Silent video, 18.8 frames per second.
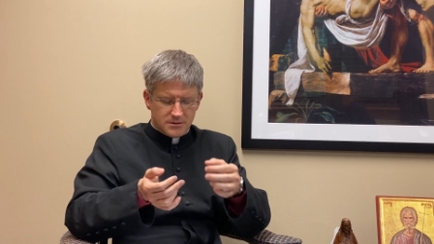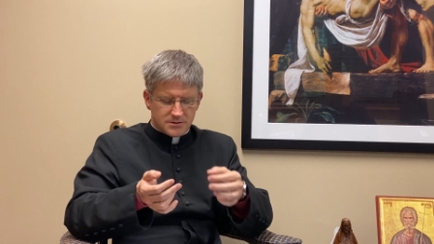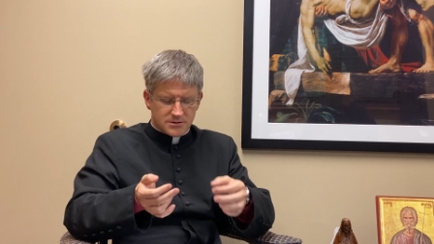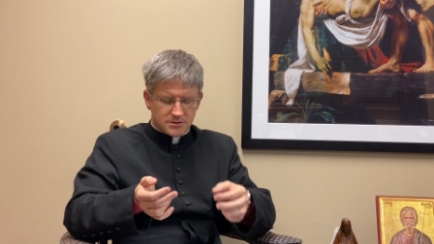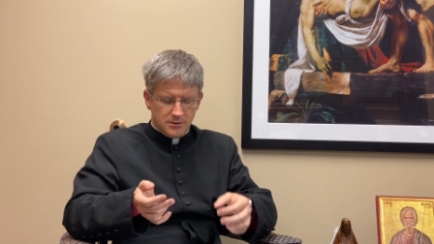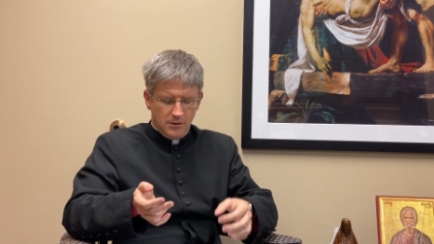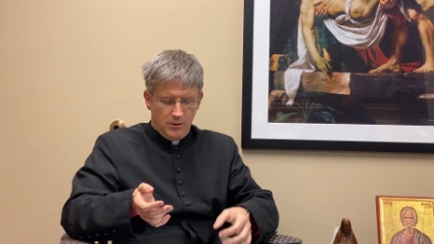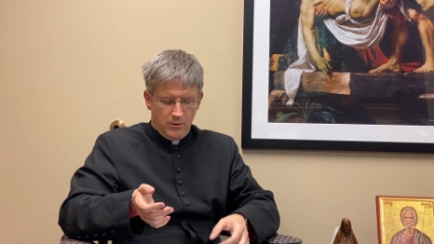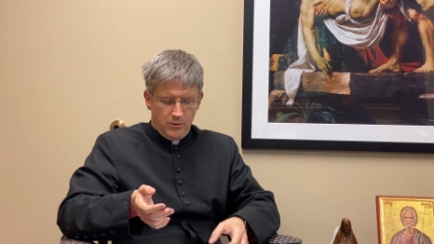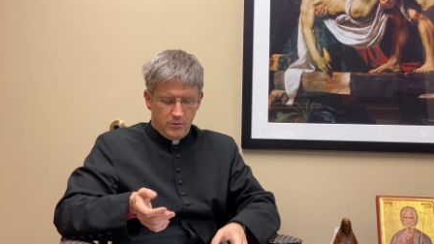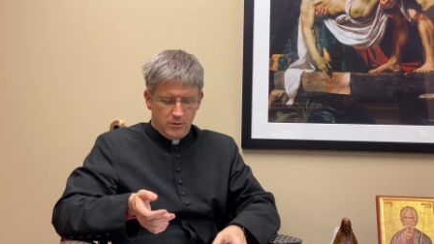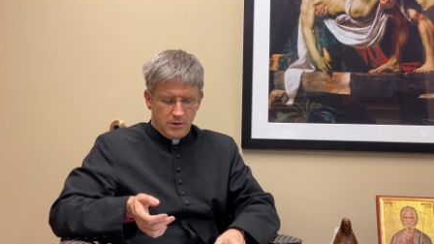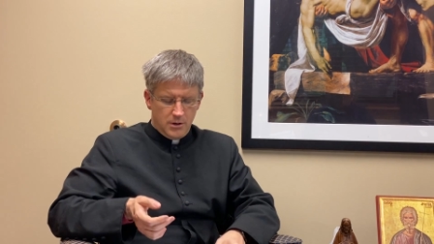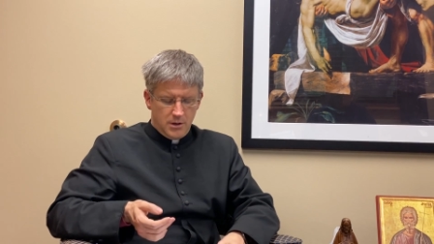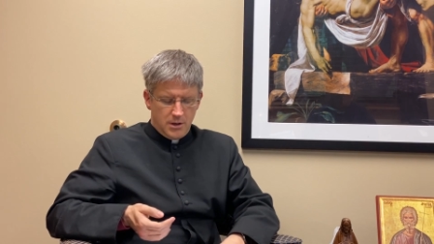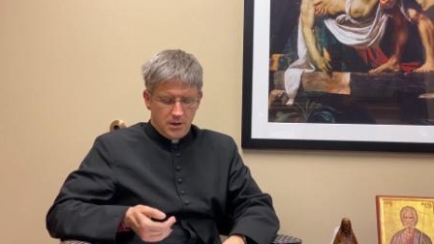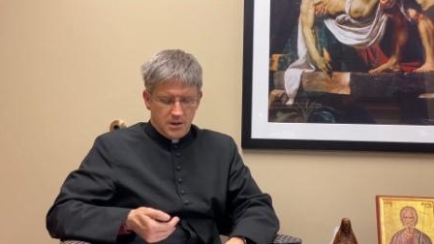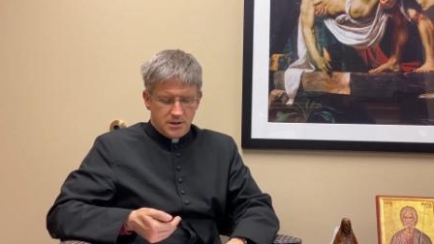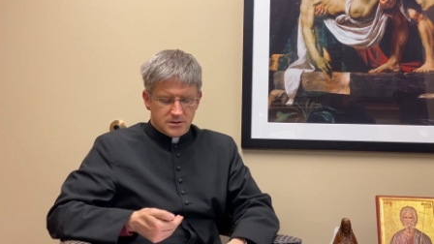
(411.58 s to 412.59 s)
So
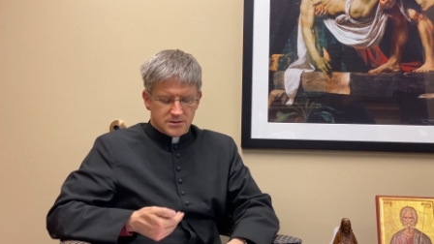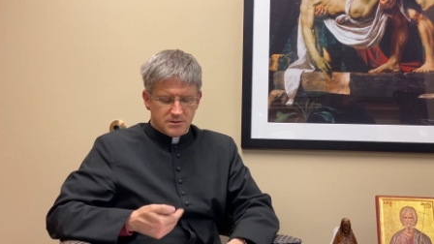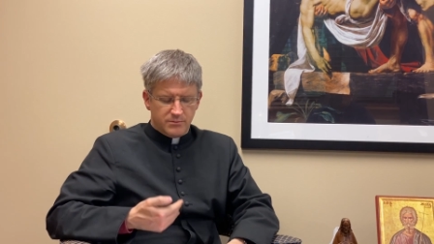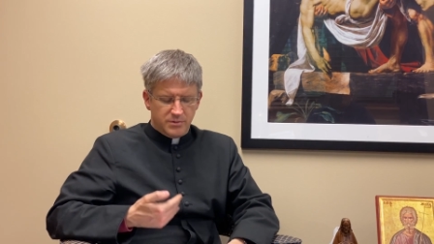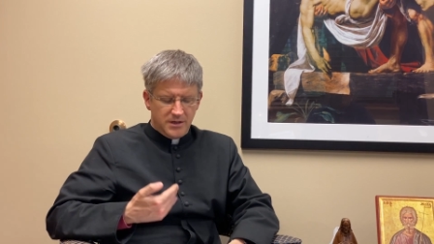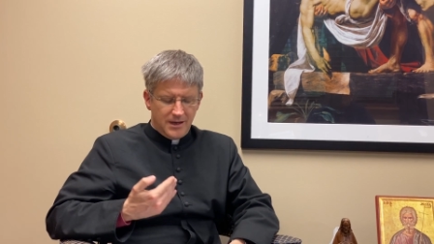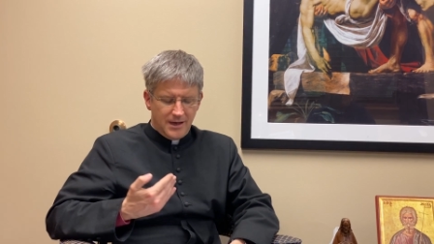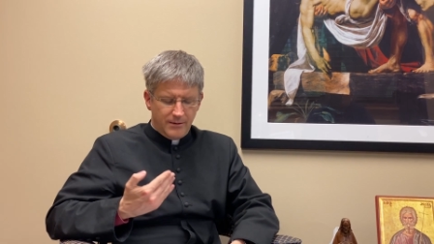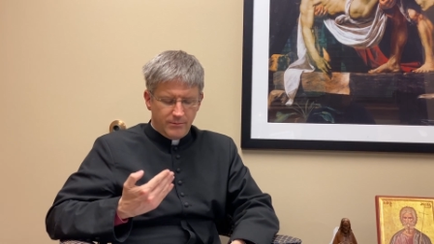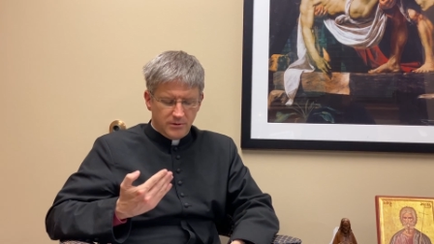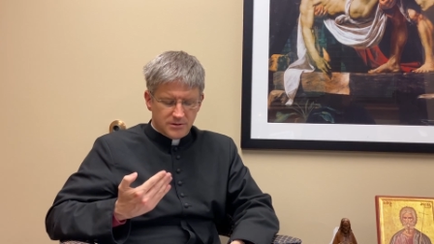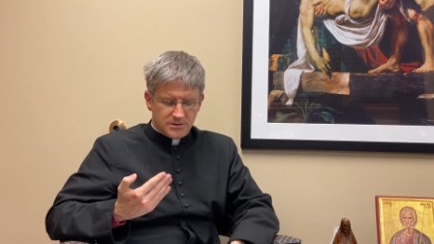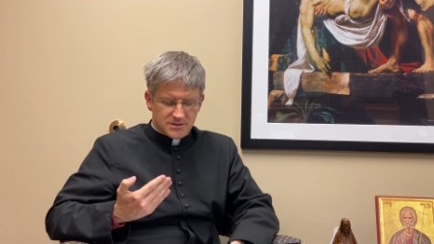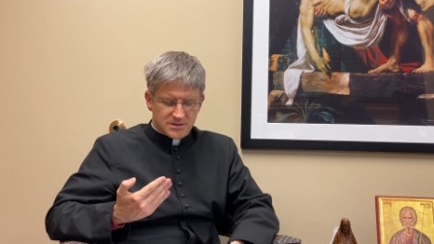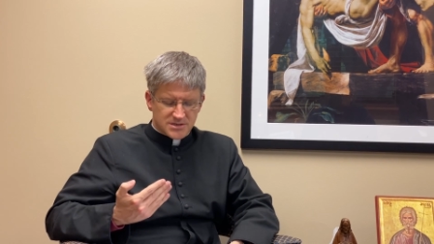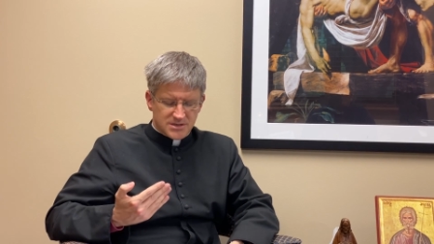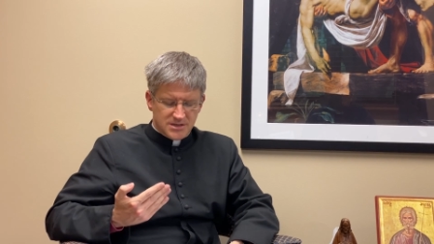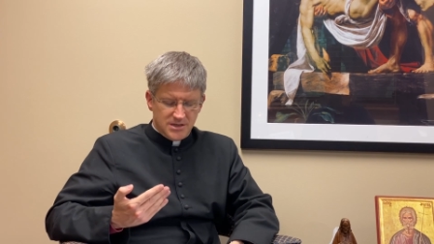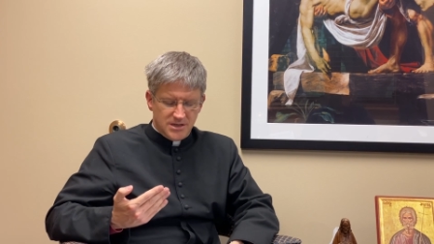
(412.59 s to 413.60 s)
to be able to
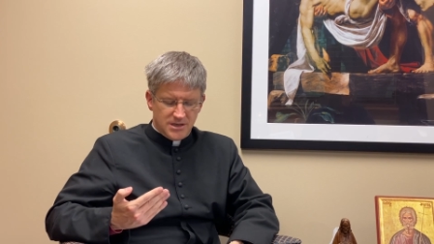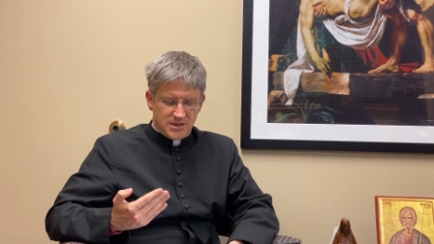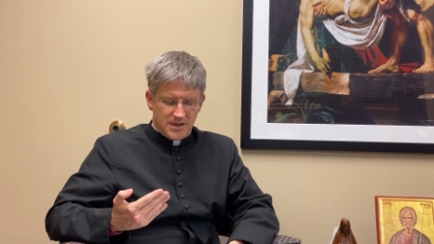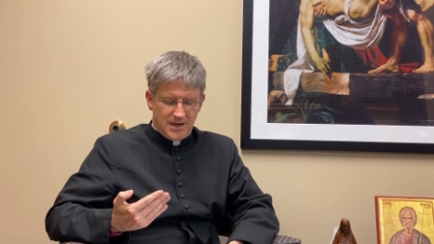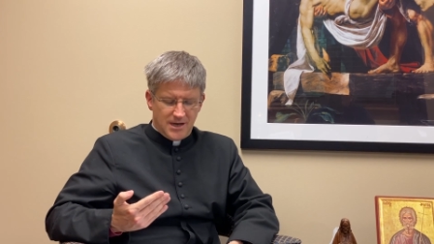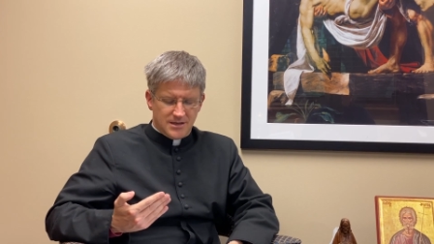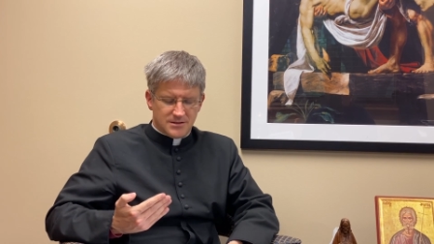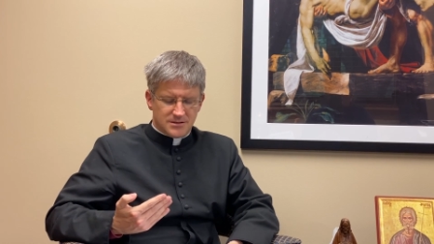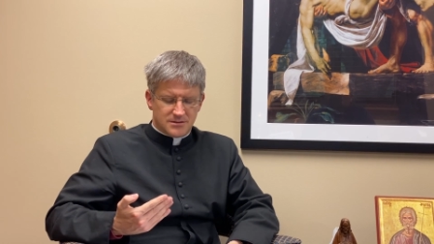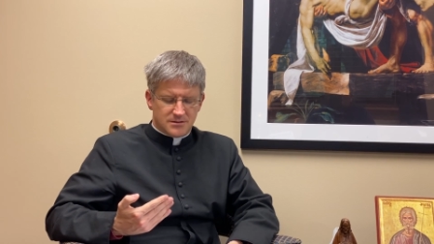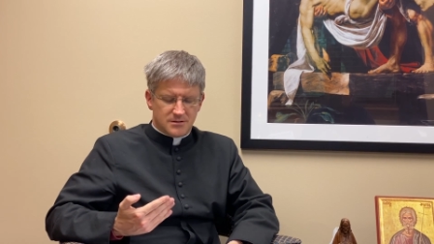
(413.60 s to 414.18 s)
see that